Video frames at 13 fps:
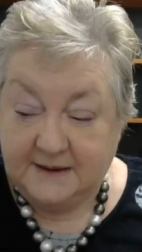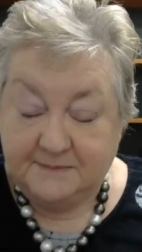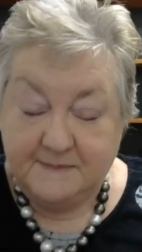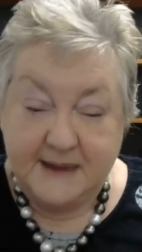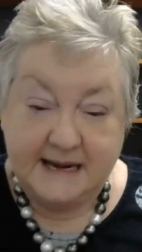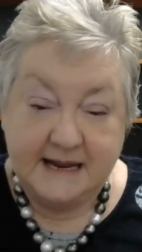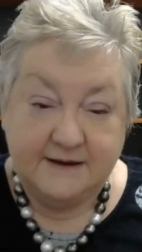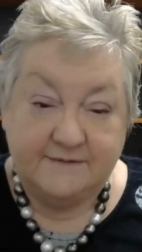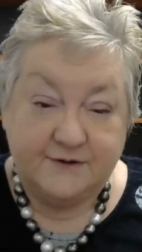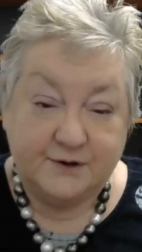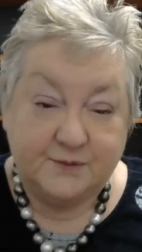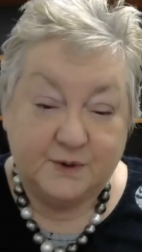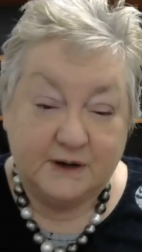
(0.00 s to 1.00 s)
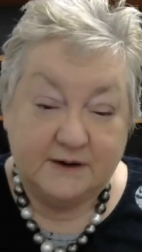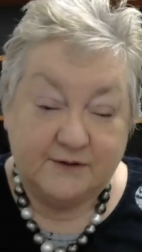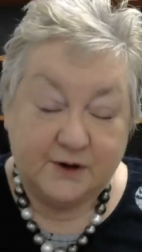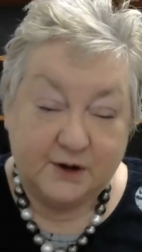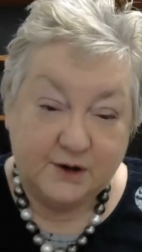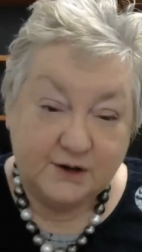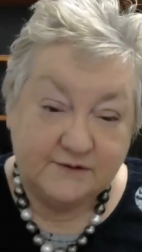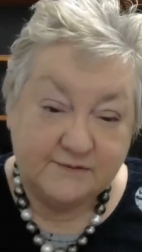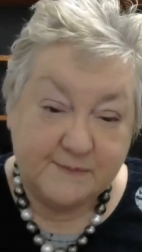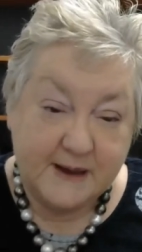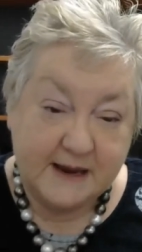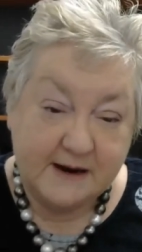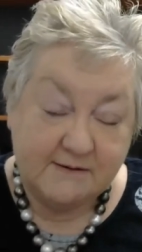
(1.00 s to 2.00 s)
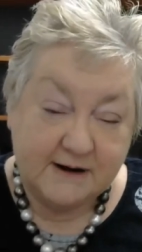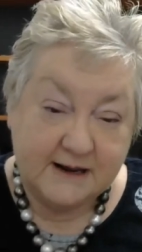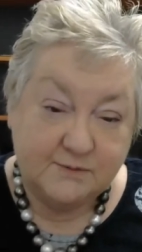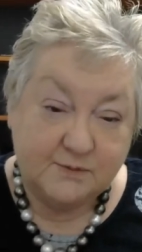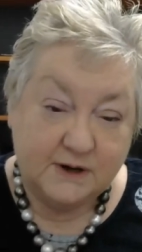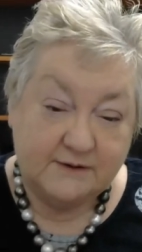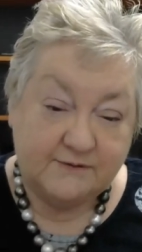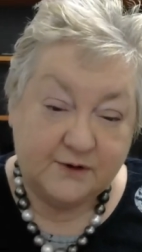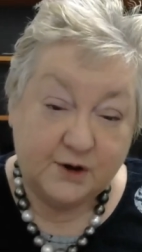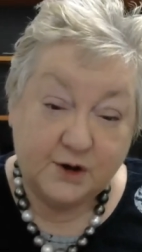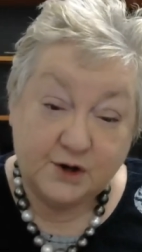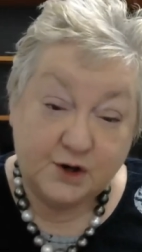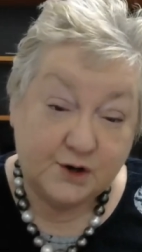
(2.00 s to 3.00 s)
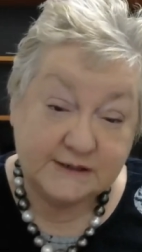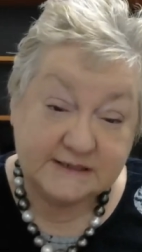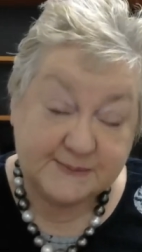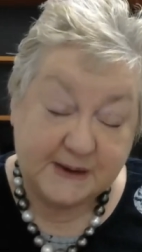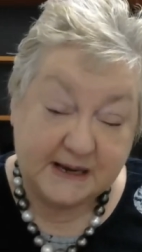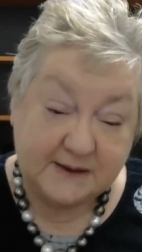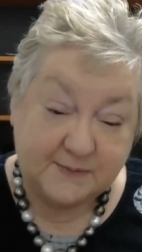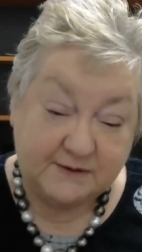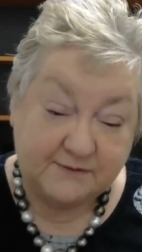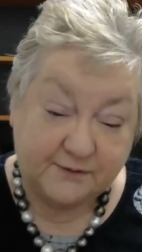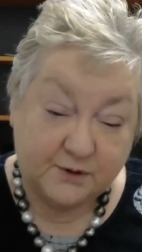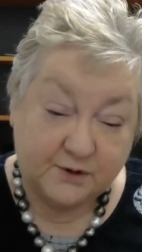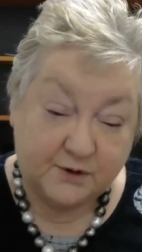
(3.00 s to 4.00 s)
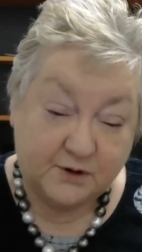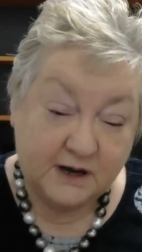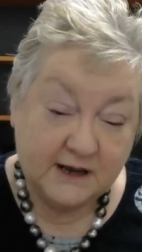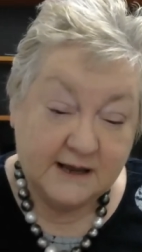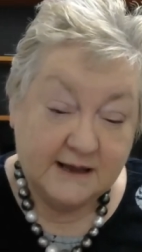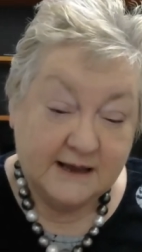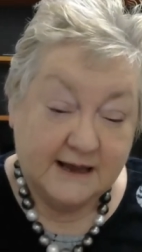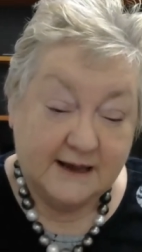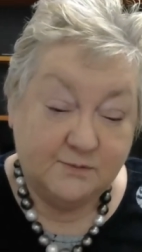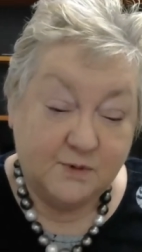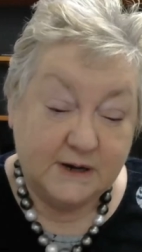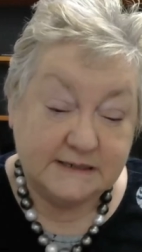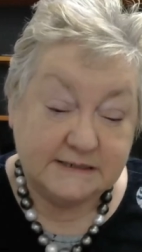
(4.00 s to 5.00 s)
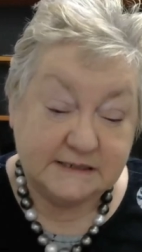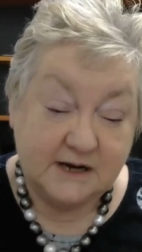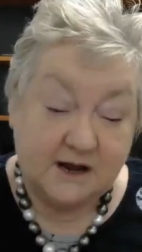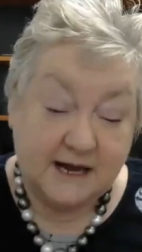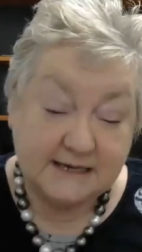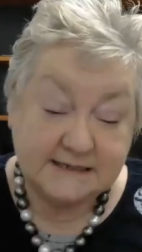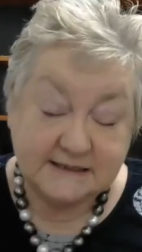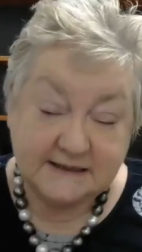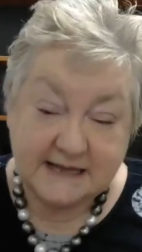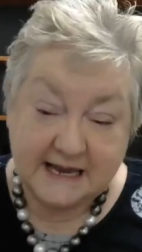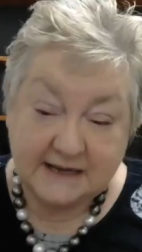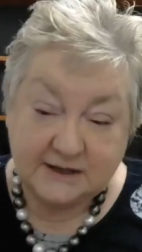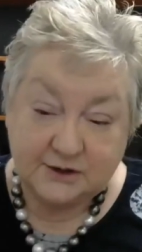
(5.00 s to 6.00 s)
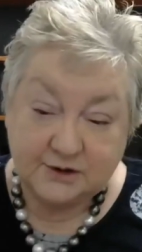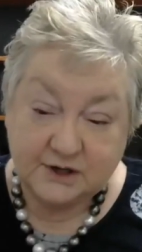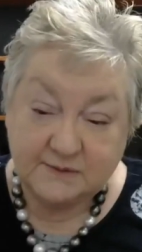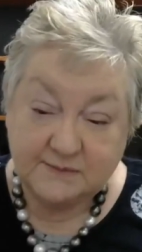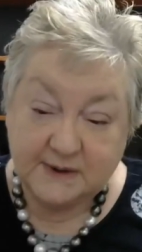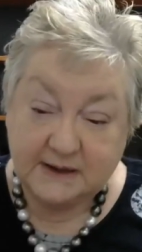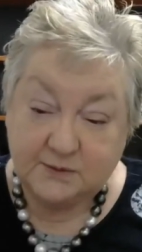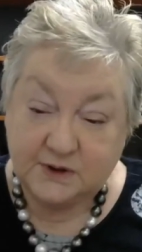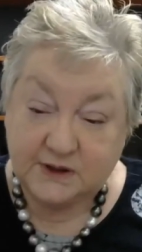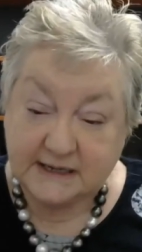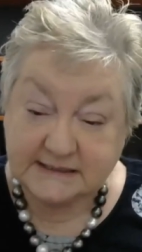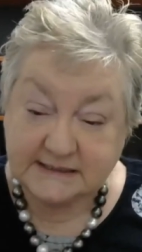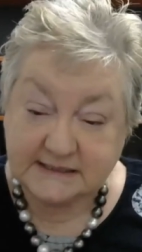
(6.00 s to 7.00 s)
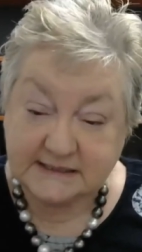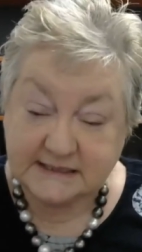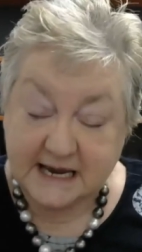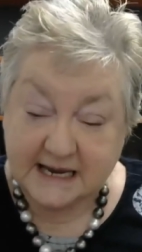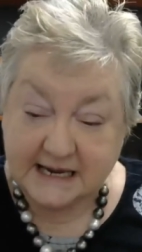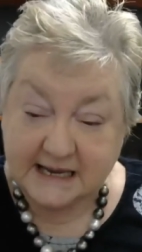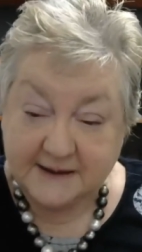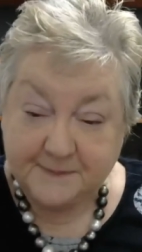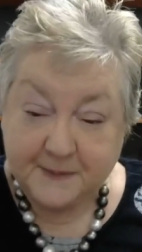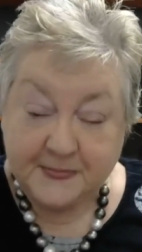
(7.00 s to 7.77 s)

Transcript: Many of you will have heard of Mary, will have heard her speak before, and we're delighted that you can be with us today.